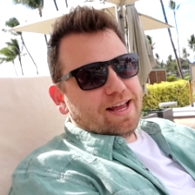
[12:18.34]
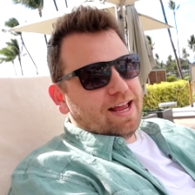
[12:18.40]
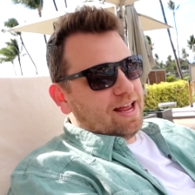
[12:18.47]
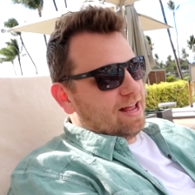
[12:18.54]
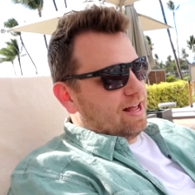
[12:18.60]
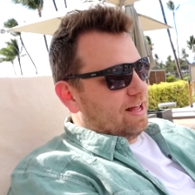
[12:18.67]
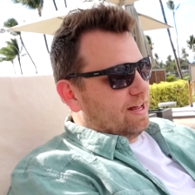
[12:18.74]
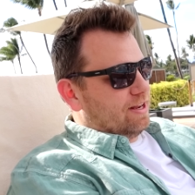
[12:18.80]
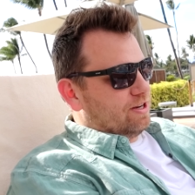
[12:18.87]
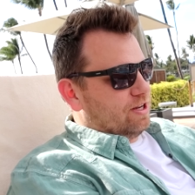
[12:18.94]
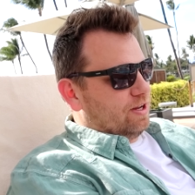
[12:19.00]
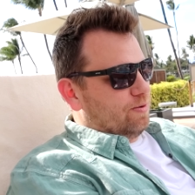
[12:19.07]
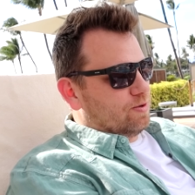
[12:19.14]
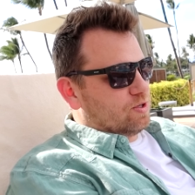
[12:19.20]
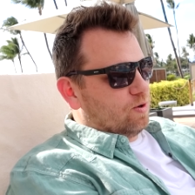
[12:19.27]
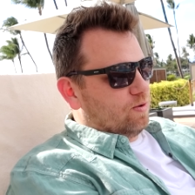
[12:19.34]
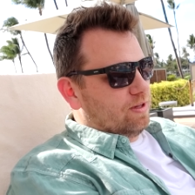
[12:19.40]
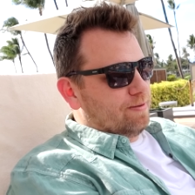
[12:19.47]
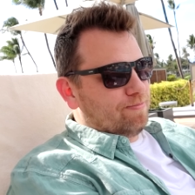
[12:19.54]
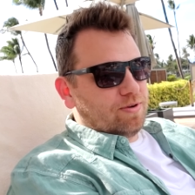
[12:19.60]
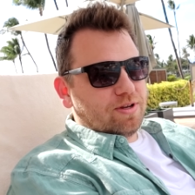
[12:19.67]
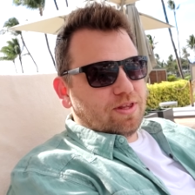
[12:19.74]
and it was the
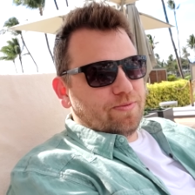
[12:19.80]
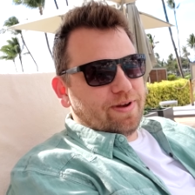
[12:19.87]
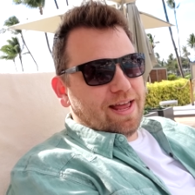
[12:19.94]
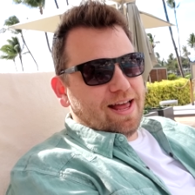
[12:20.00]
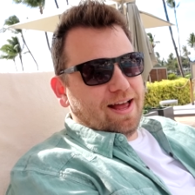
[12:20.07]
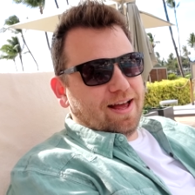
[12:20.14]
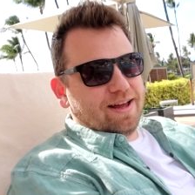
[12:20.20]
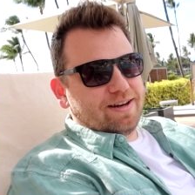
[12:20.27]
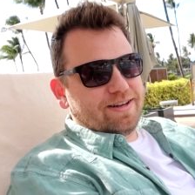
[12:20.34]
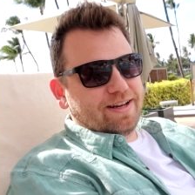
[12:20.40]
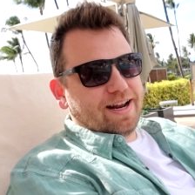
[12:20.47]
only book that we had,